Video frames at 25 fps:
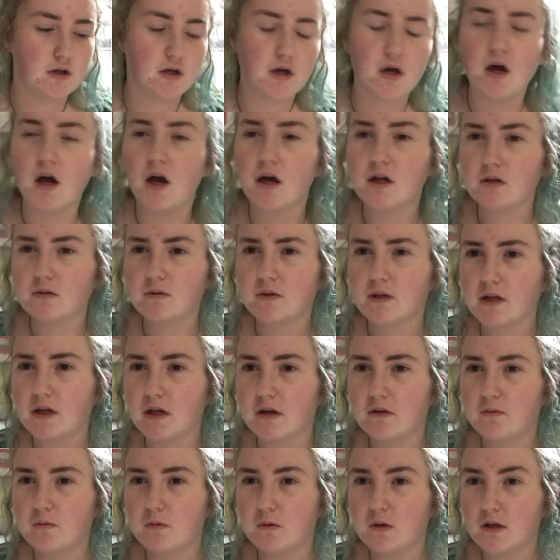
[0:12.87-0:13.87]
I don't think
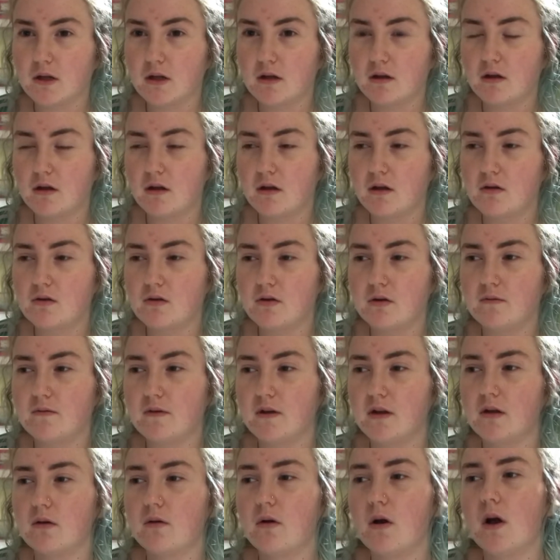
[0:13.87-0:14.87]
I've worn this in a YouTube
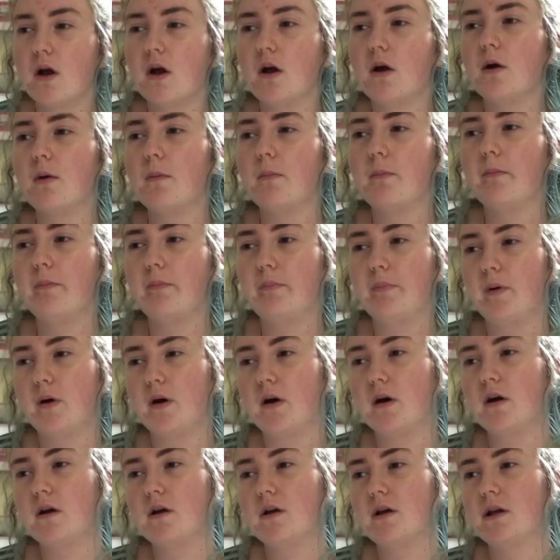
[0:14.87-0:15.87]
video,
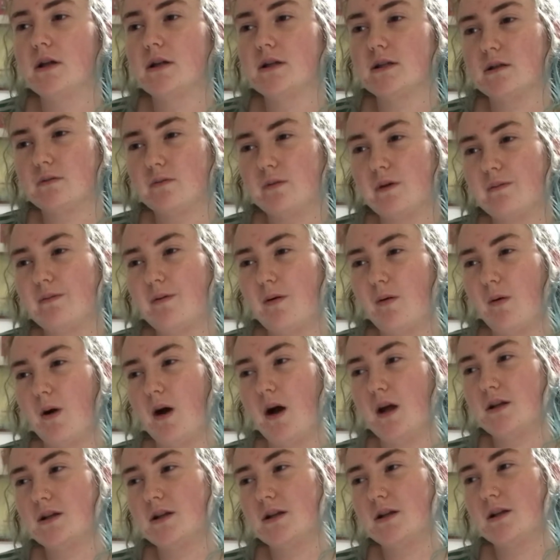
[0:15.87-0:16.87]
but to people
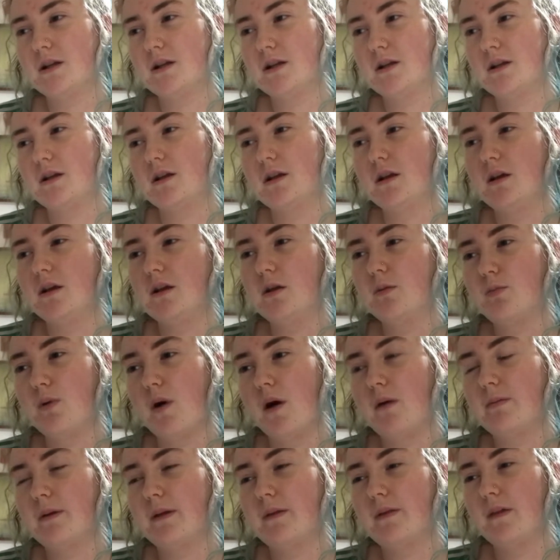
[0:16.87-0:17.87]
watching this, you
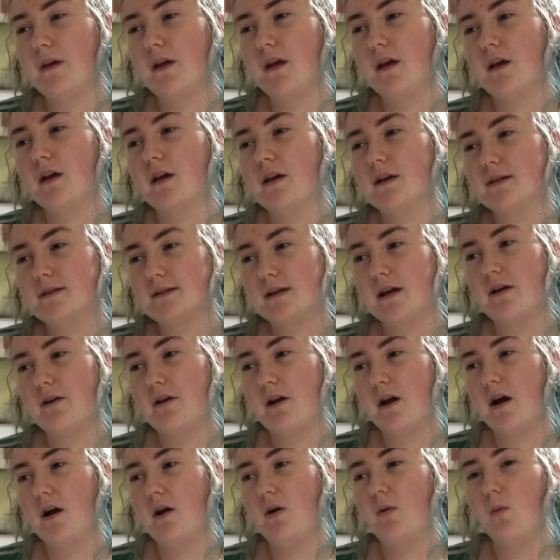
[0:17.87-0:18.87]
probably think,
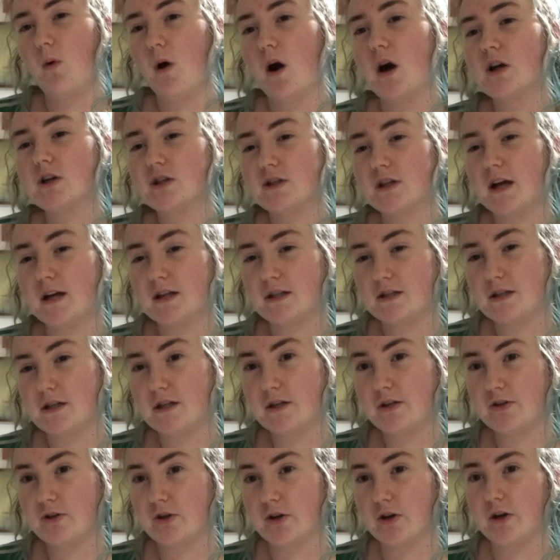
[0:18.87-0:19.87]
Sarah, wash that
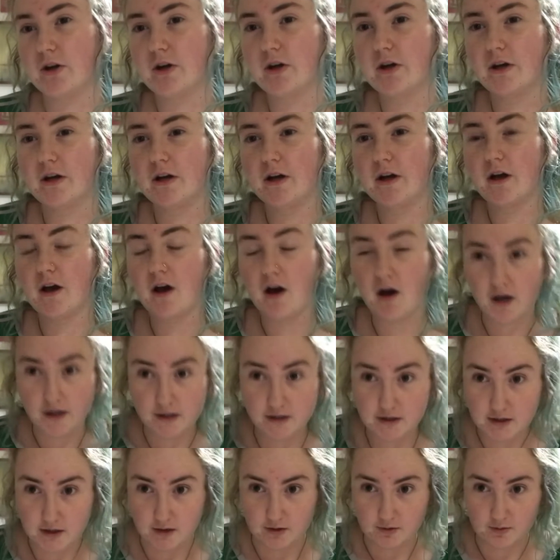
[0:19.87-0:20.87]
t-shirt. I do.